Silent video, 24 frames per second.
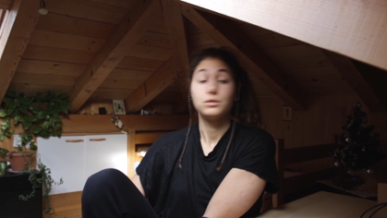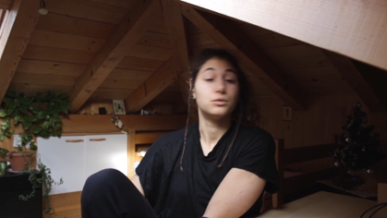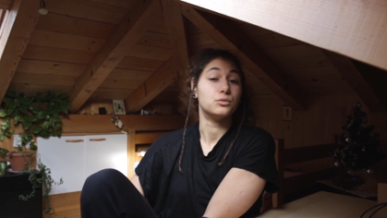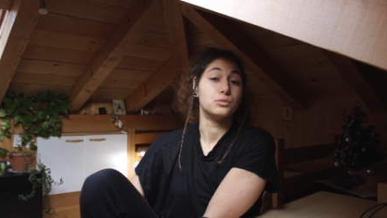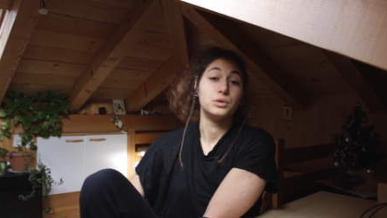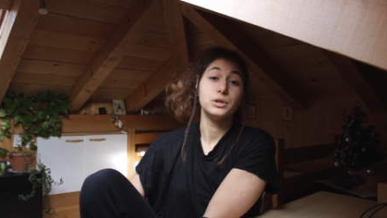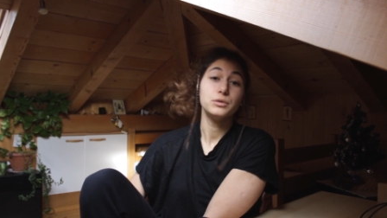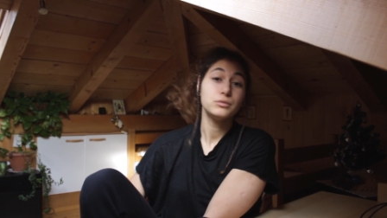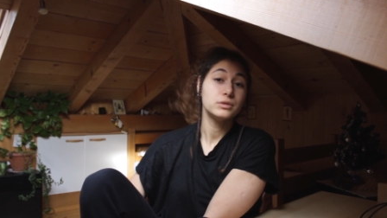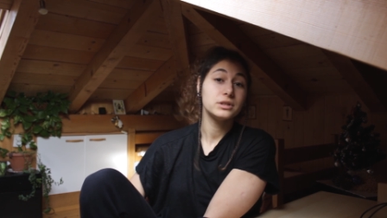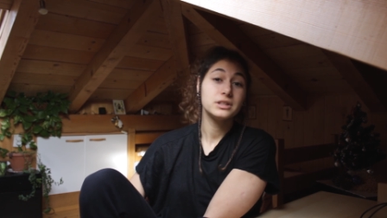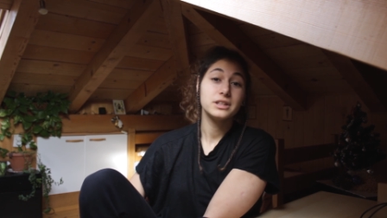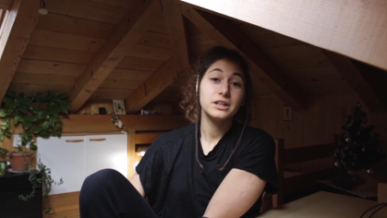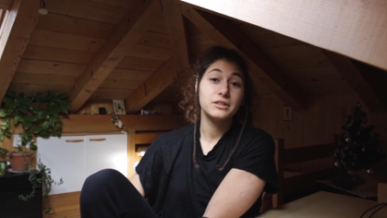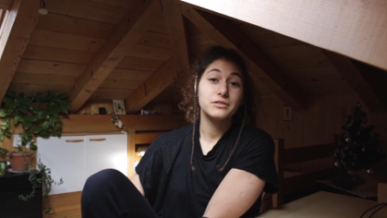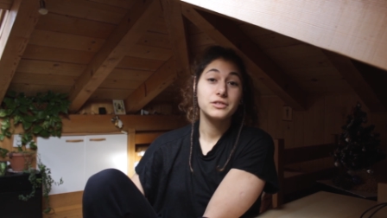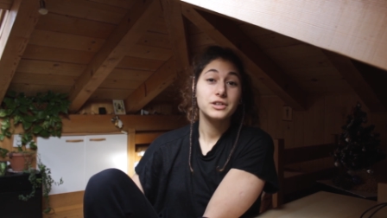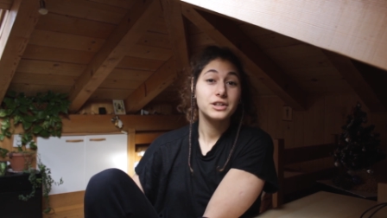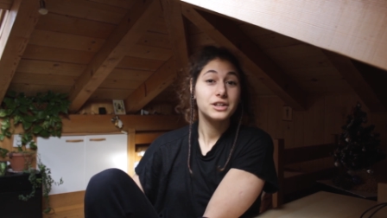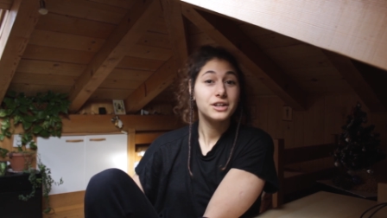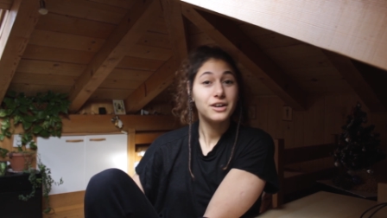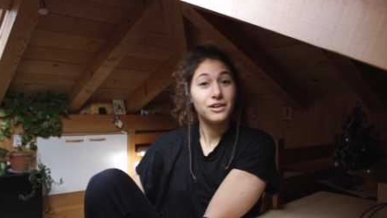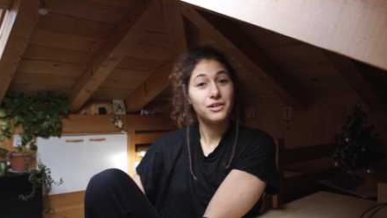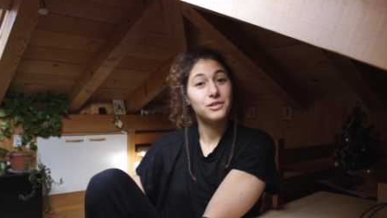we will
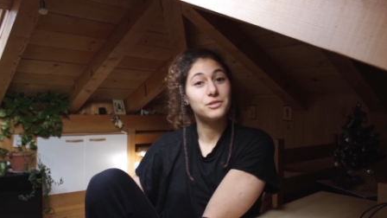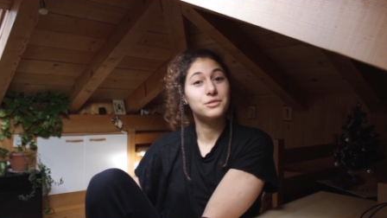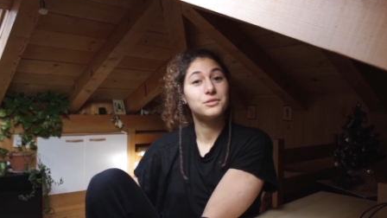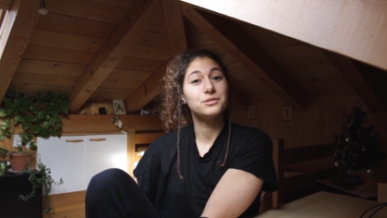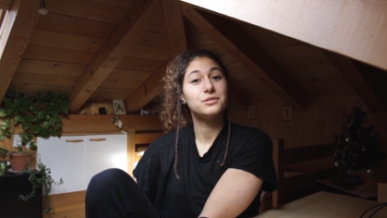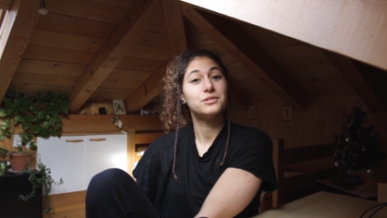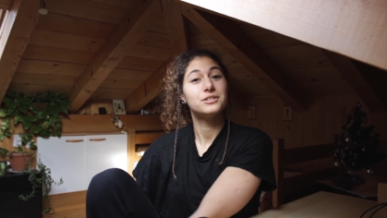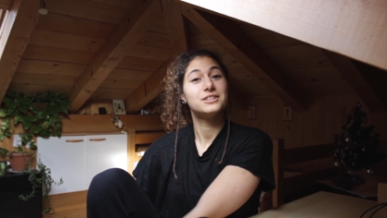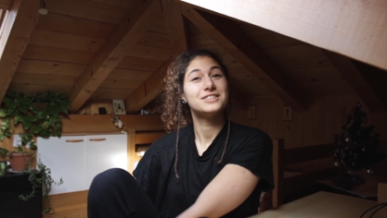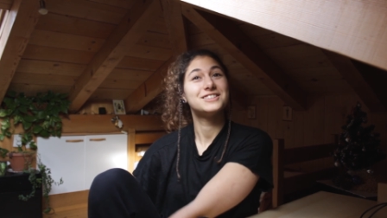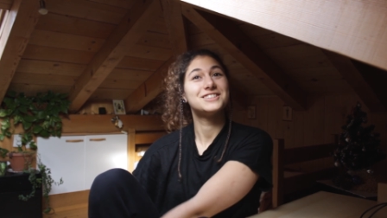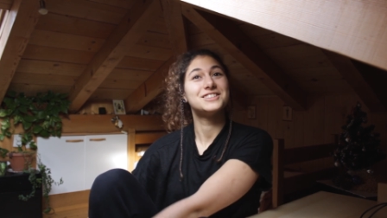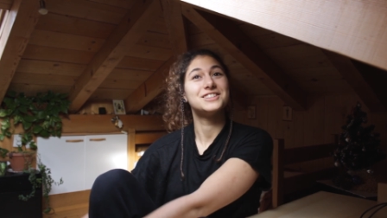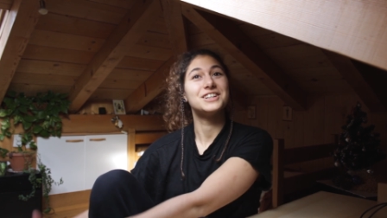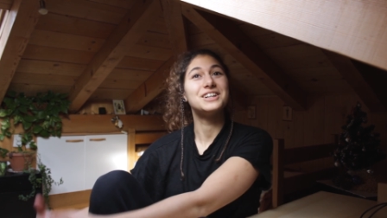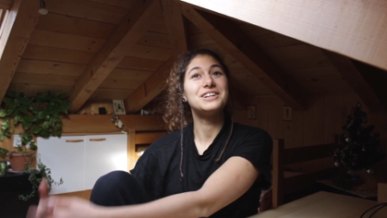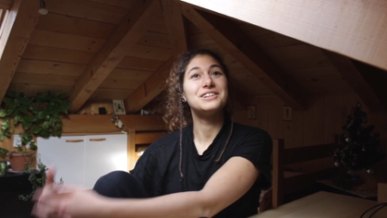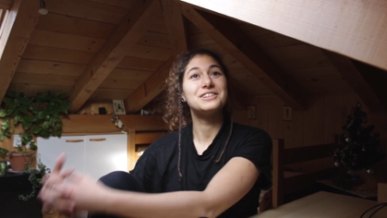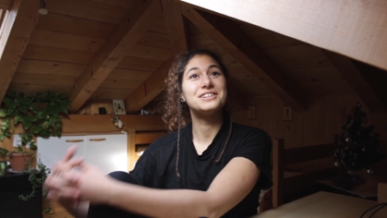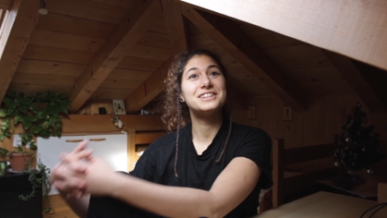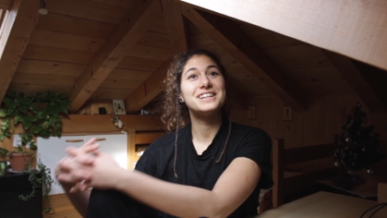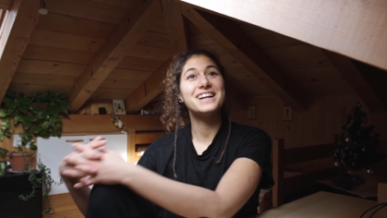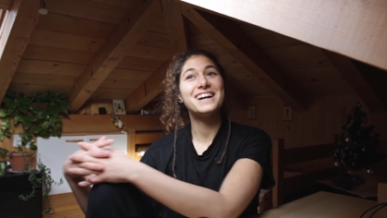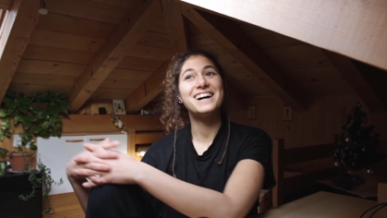never know.
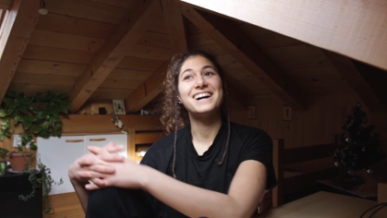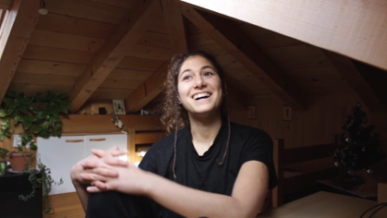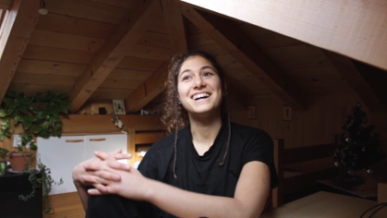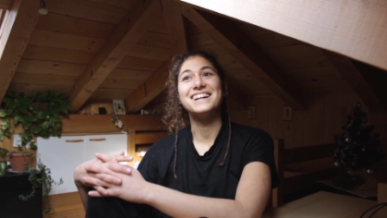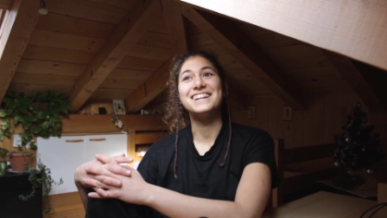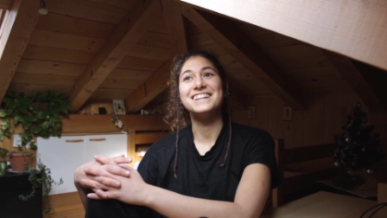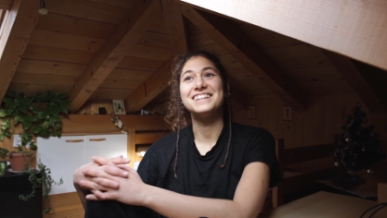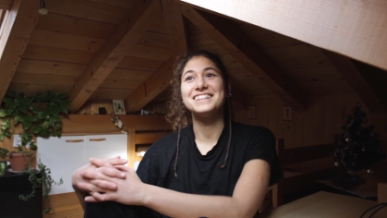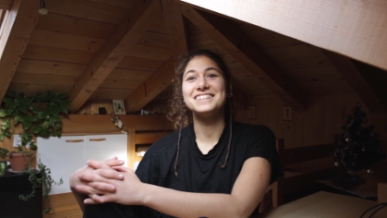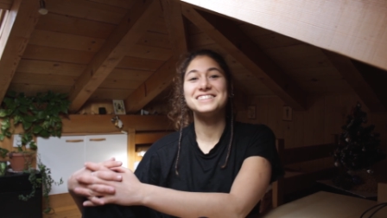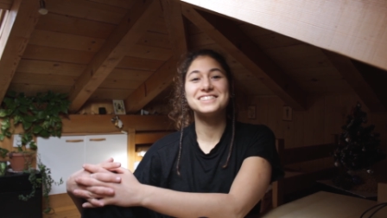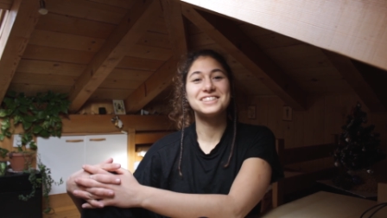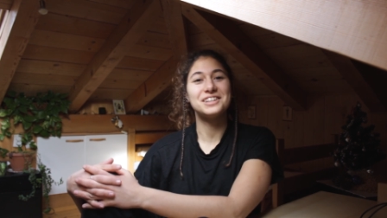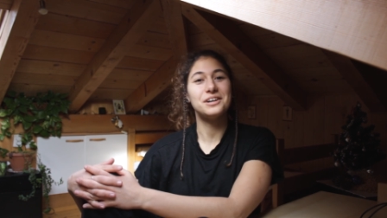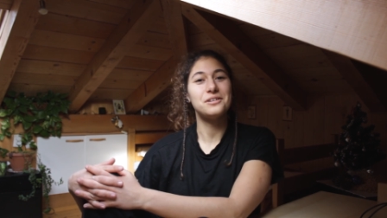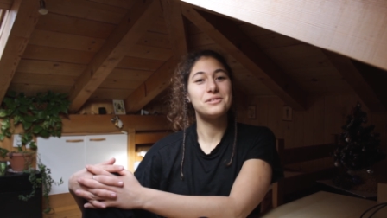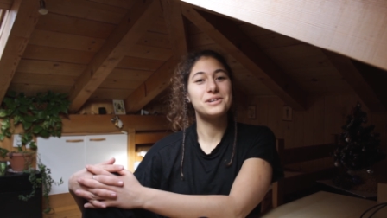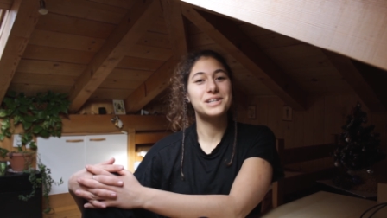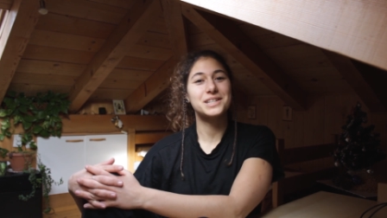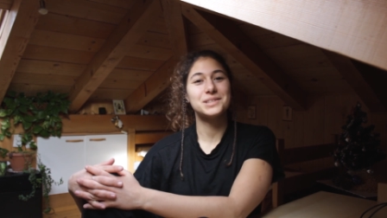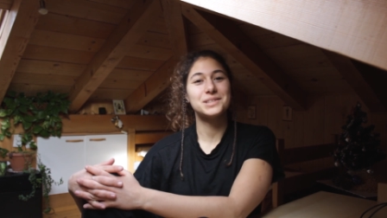So, yeah, let's go